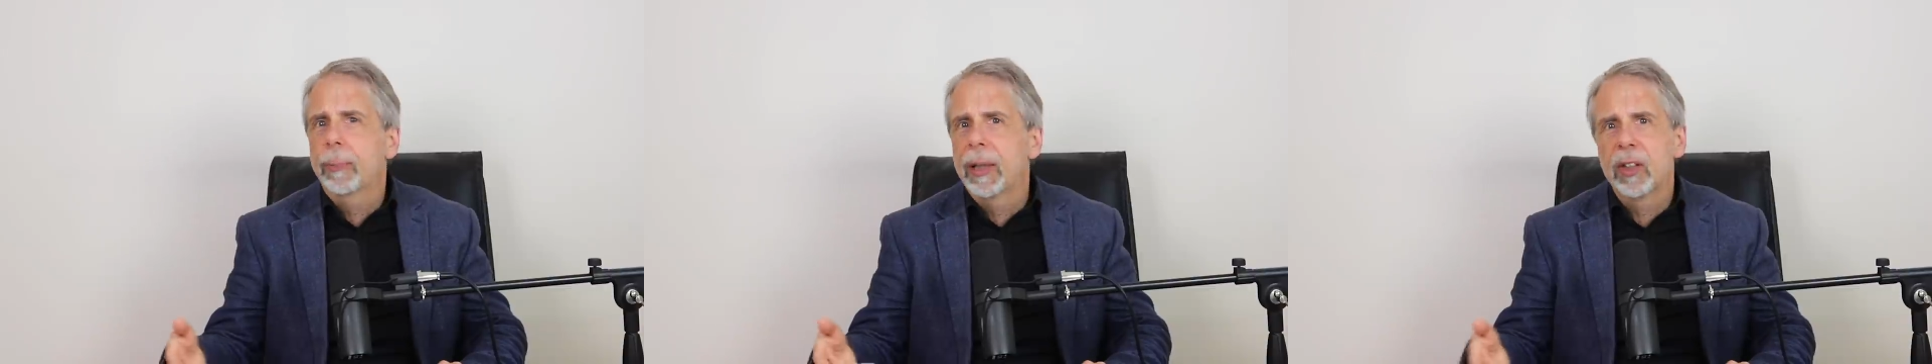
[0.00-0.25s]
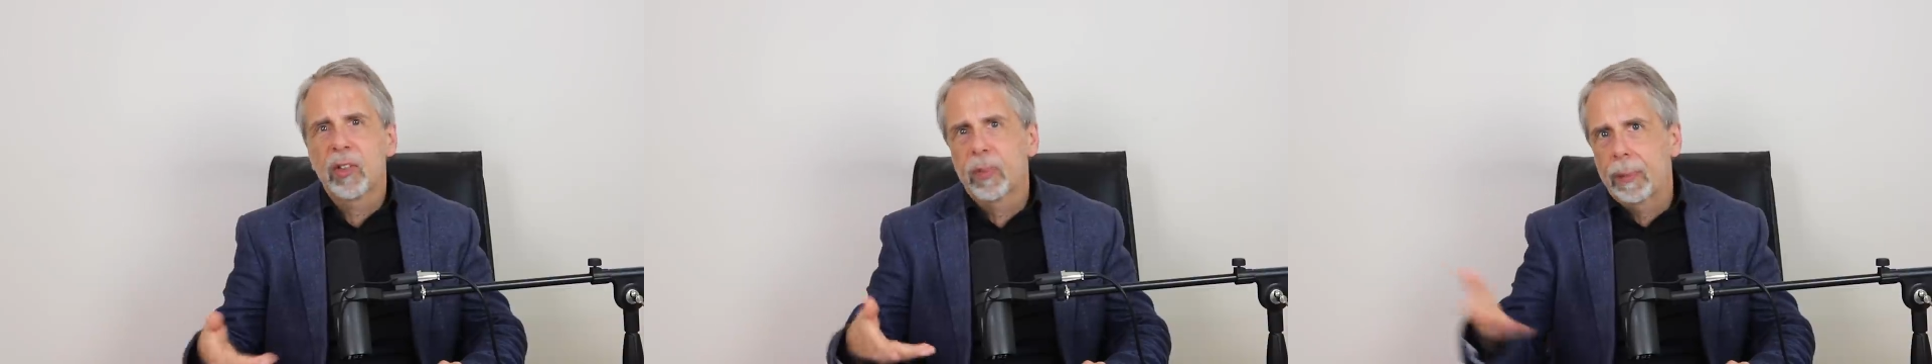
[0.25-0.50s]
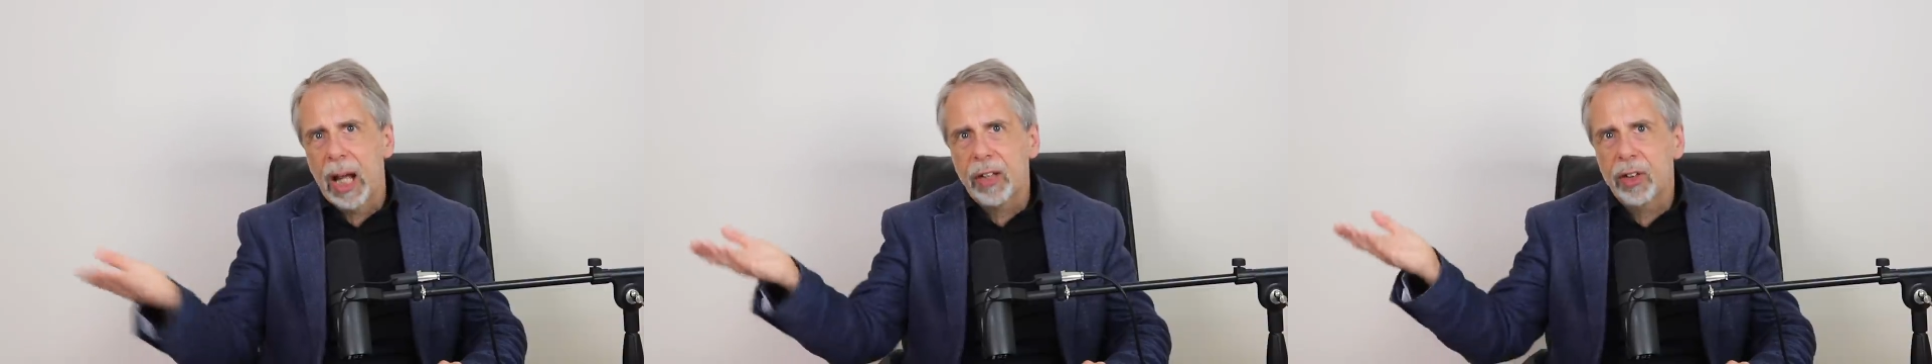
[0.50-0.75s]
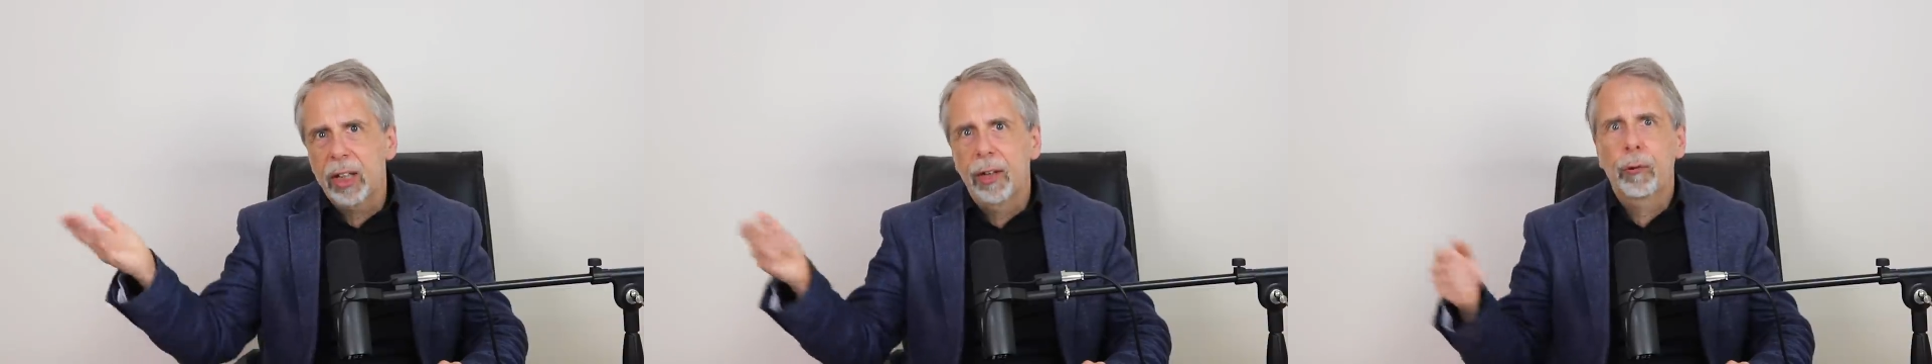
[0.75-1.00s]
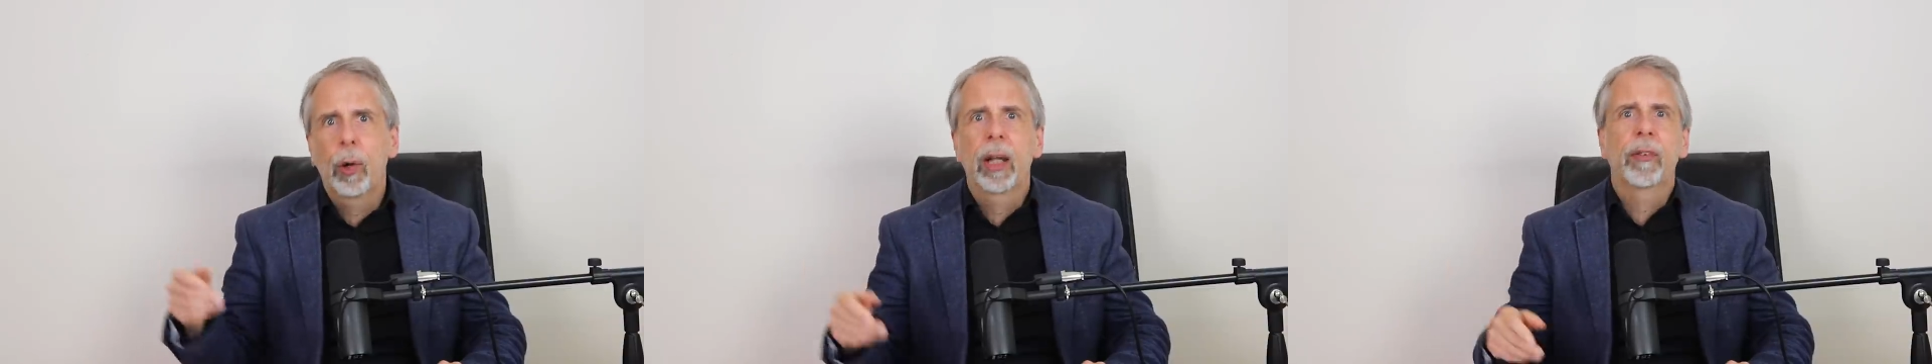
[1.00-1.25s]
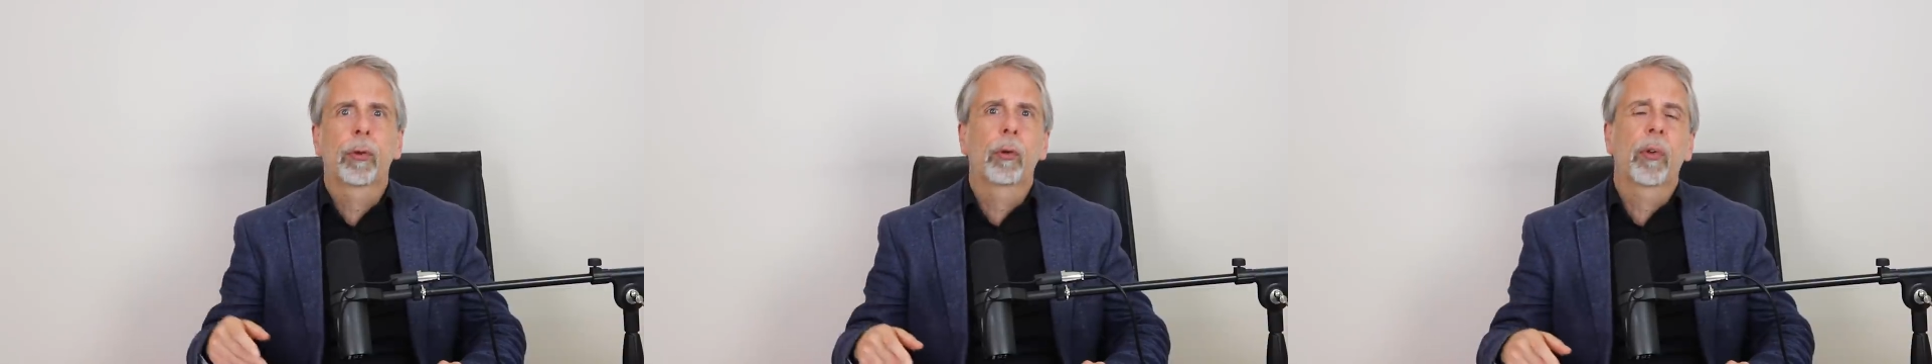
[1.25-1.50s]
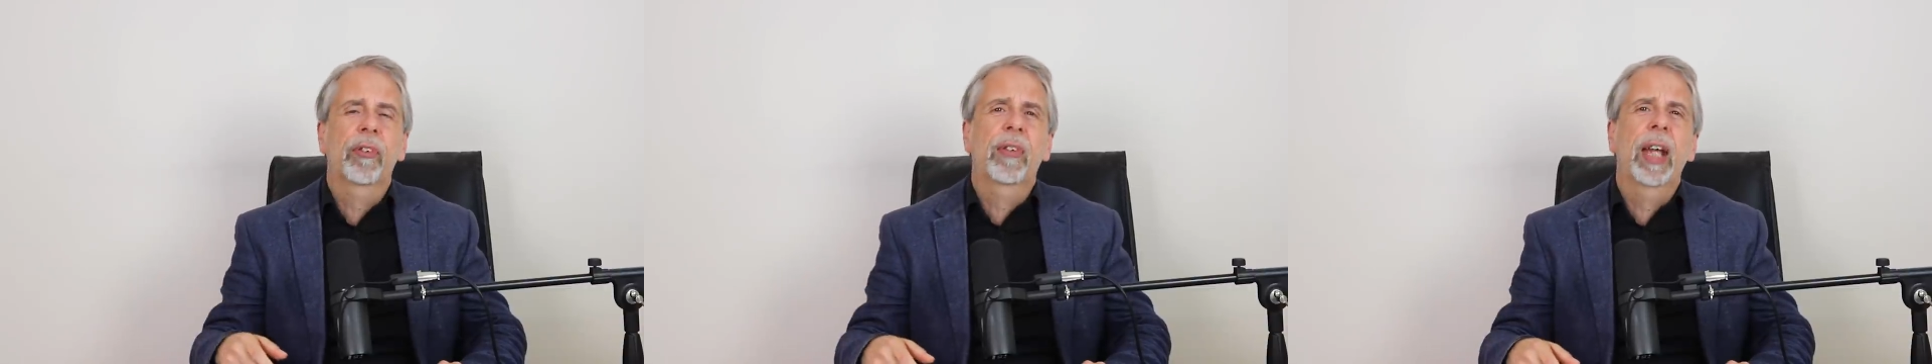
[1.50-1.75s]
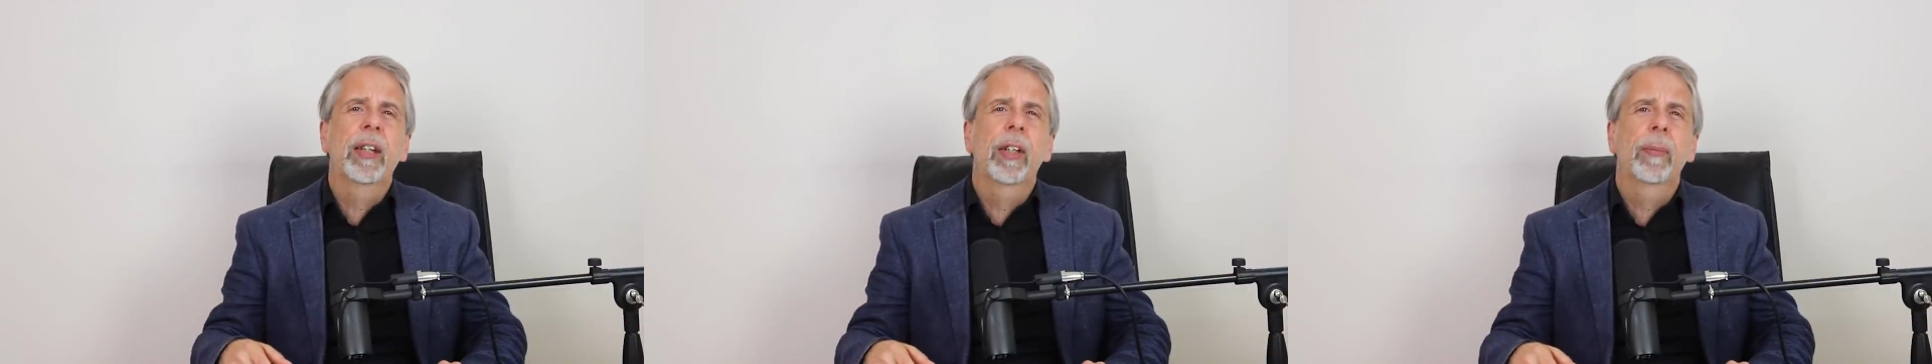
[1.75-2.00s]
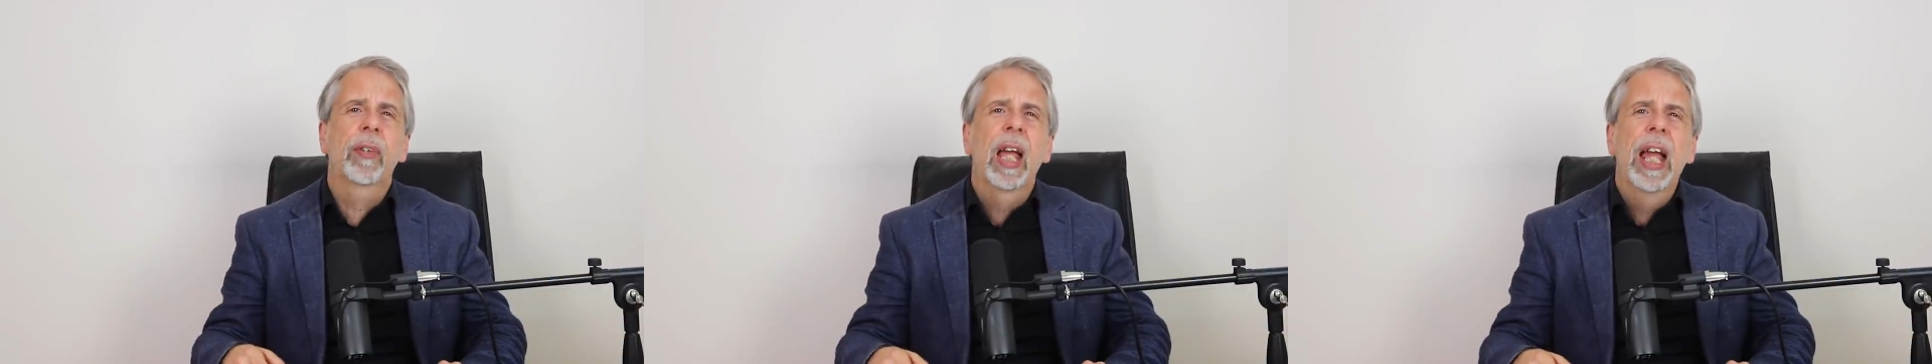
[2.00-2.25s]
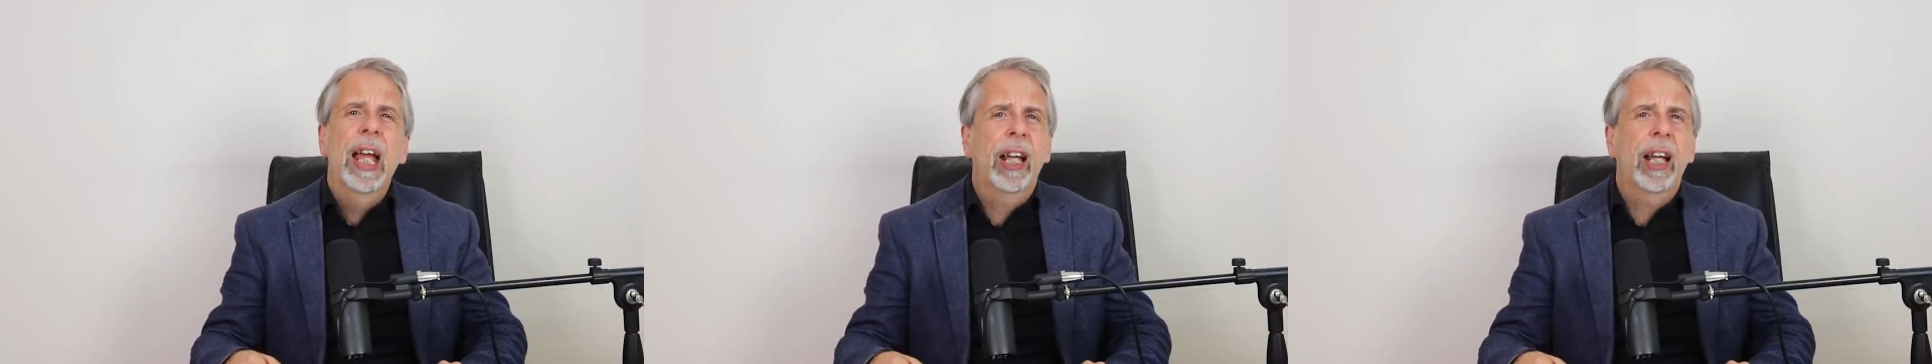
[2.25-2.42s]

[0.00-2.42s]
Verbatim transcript: had been splashing the phrase across stadiums,